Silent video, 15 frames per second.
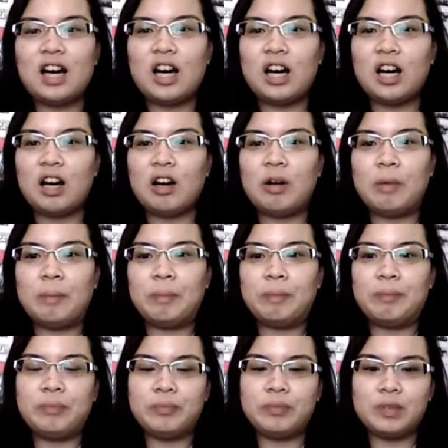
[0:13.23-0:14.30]
Um,
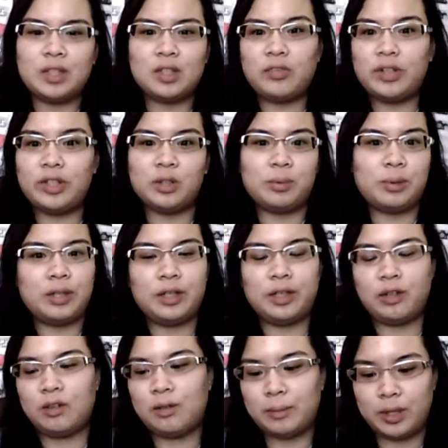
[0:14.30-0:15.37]
this video will probably
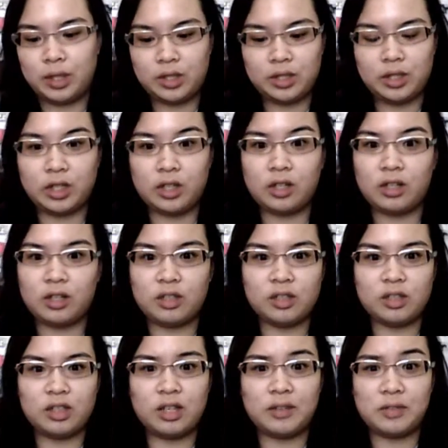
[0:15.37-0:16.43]
go up much later because
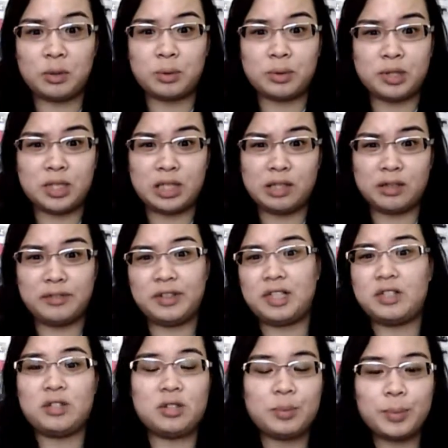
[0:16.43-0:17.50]
I have a whole bunch of other
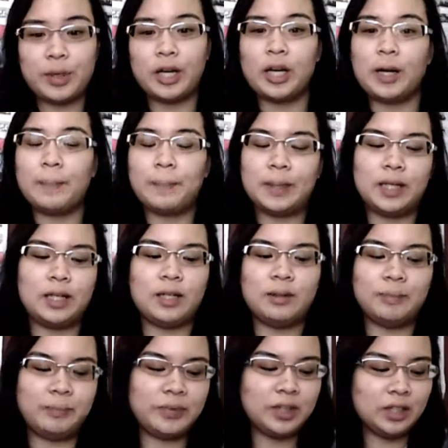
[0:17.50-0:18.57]
videos to put up, but
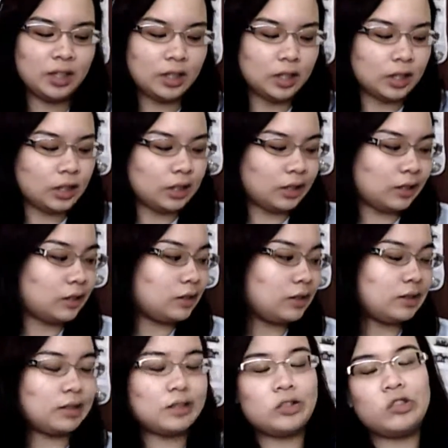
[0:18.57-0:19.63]
um,
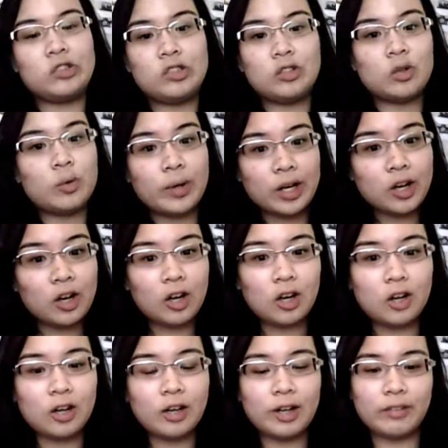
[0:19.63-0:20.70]
this is just a quick
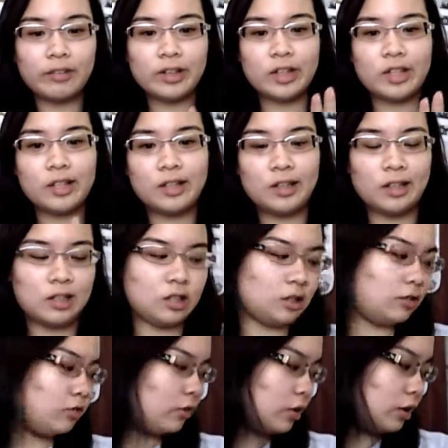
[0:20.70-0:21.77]
haul. Everything
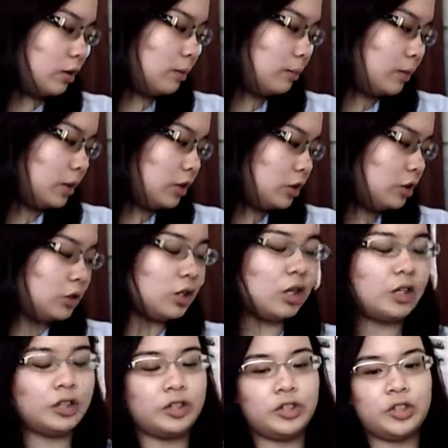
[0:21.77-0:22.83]
is from
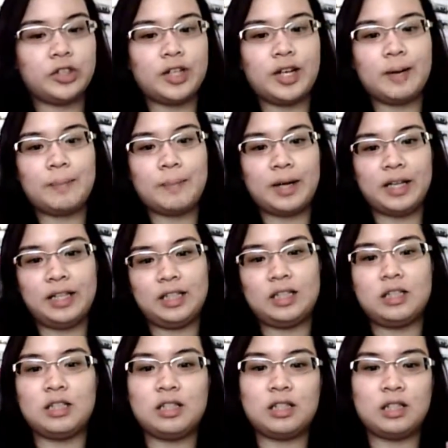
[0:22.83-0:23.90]
Dollar Tree
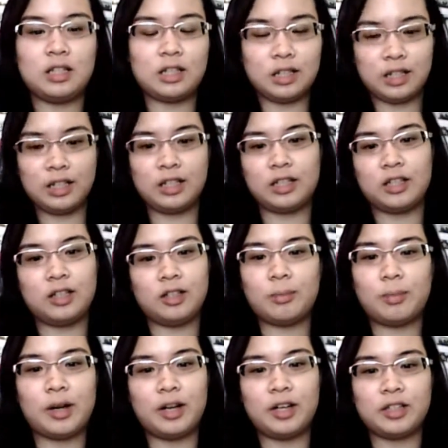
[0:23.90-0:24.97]
minus the Clean and Clear
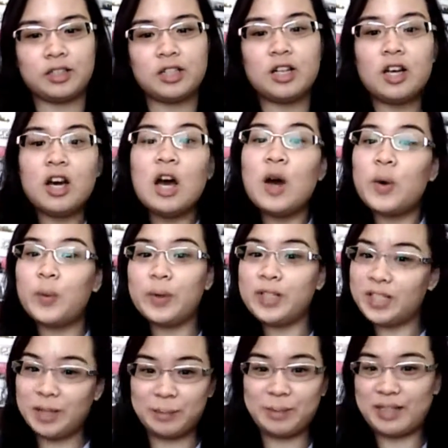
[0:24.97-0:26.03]
product,
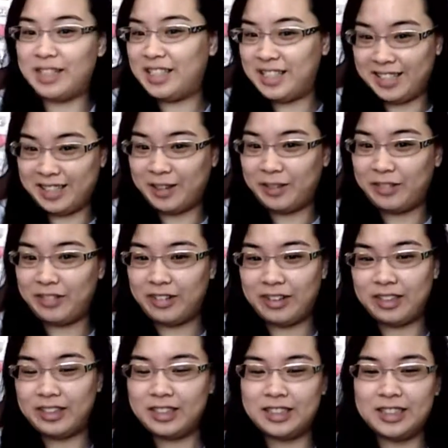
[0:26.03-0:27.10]
which I'm going to show
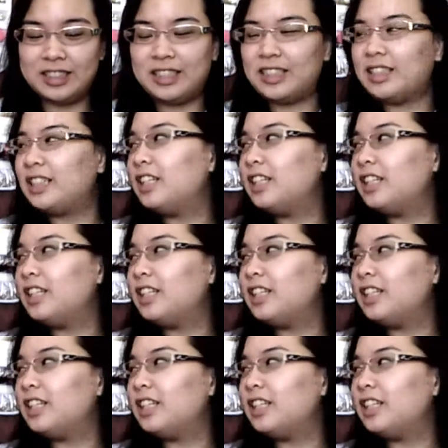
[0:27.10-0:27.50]
first.